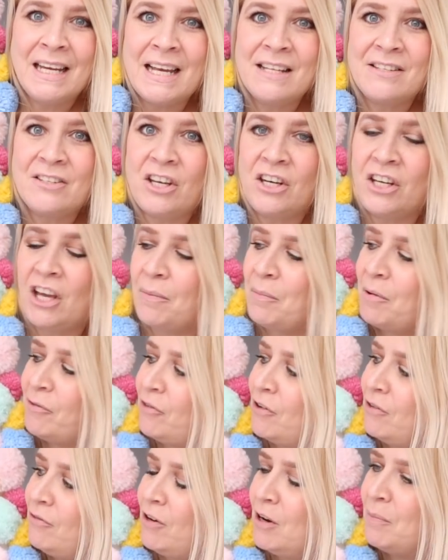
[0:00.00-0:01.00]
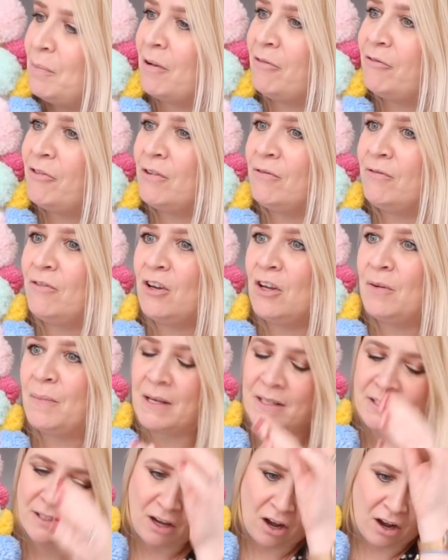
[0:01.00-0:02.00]
It's gonna go in my front room. My front room
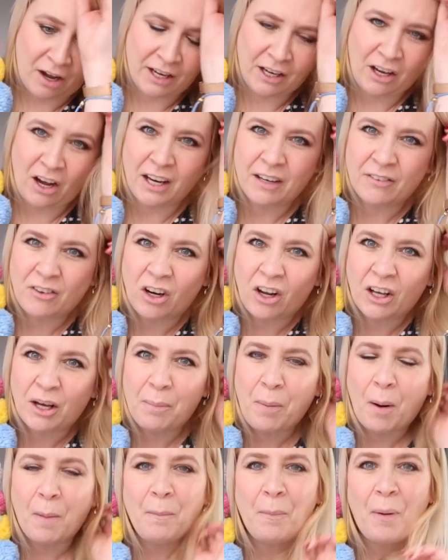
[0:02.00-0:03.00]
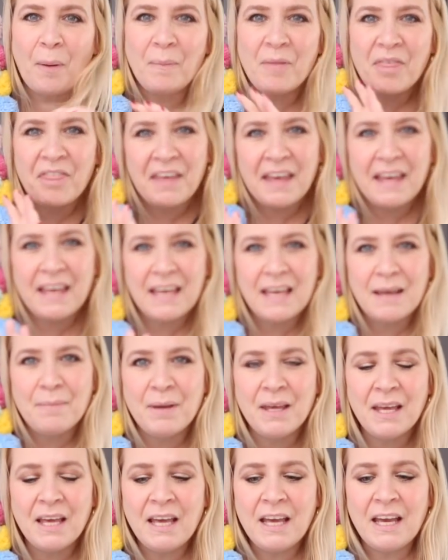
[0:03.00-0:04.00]
has kind of got like a pom-pom
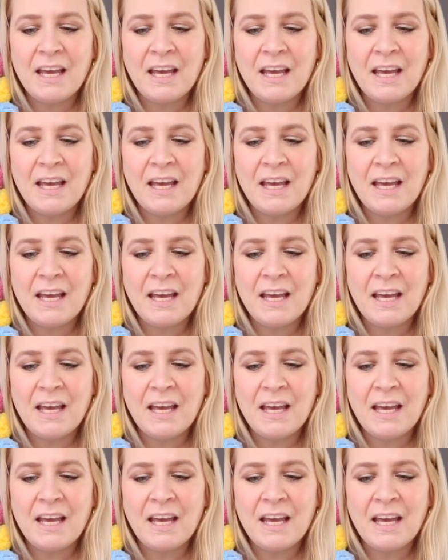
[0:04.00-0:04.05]
theme.